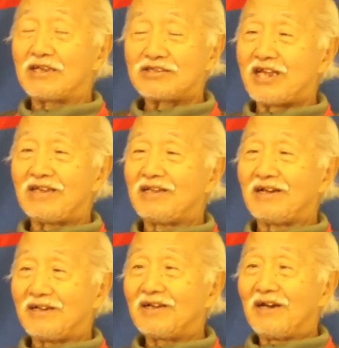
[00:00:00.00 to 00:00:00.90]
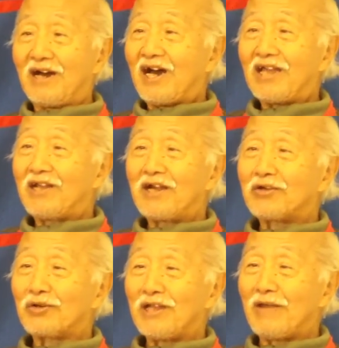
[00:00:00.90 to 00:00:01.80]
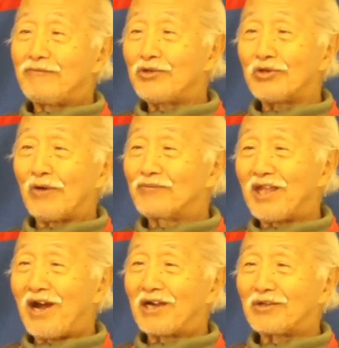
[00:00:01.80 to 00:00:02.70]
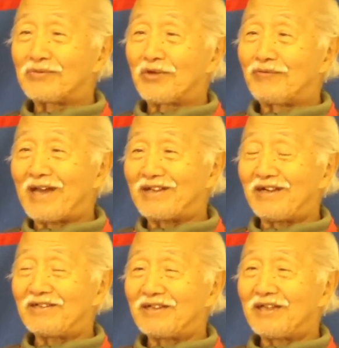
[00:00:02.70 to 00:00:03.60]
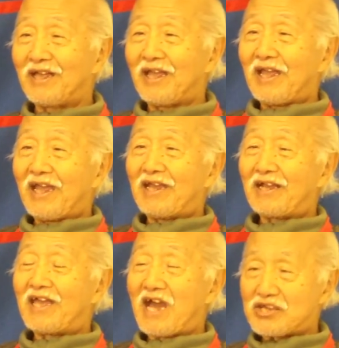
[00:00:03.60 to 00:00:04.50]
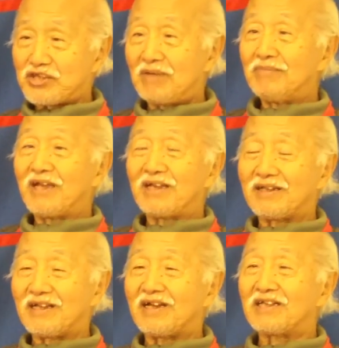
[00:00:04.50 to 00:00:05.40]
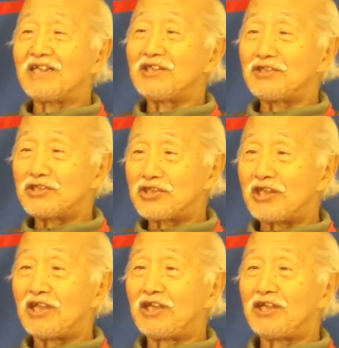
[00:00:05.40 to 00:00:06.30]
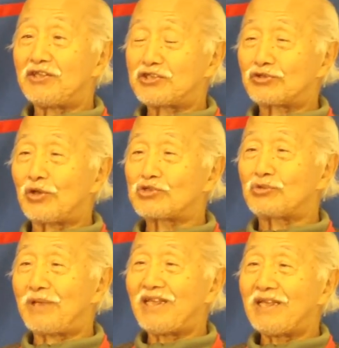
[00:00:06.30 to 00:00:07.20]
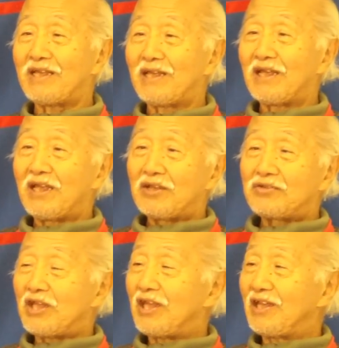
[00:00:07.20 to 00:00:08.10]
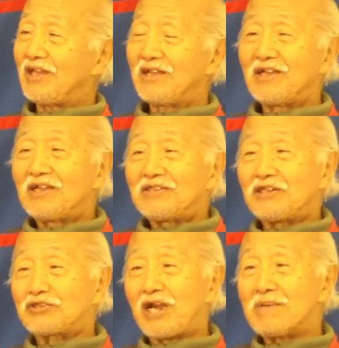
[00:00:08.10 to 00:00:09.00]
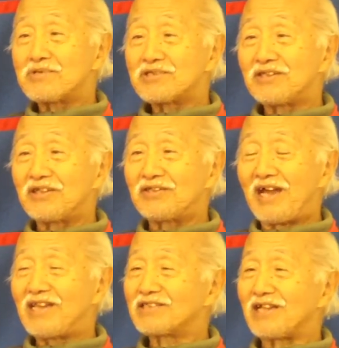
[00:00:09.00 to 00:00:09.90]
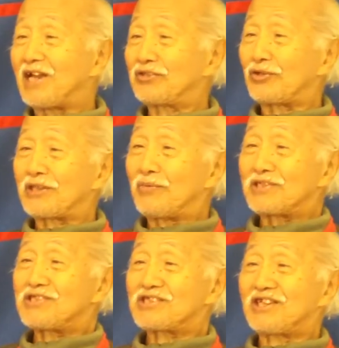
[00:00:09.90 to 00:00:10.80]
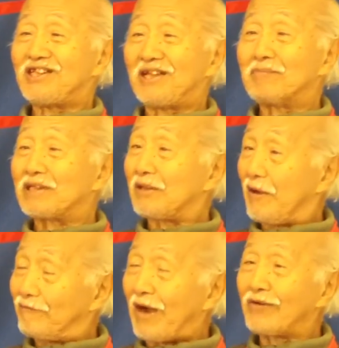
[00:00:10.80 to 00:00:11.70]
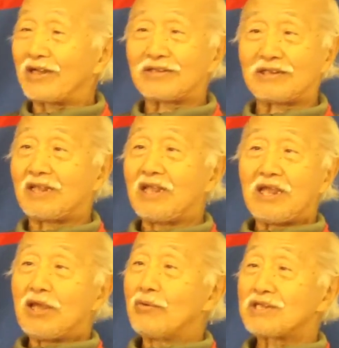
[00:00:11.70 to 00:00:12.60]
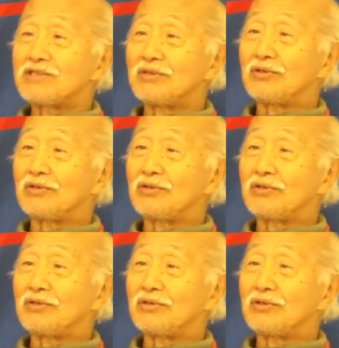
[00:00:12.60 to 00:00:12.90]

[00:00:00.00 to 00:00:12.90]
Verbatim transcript: uh, said." Uh, I learned only a few of the art of your father and I asked him, and uh, he, dis he disclosed to me the, the terms in the dialects. I thought he was just kidding, but I found out that he was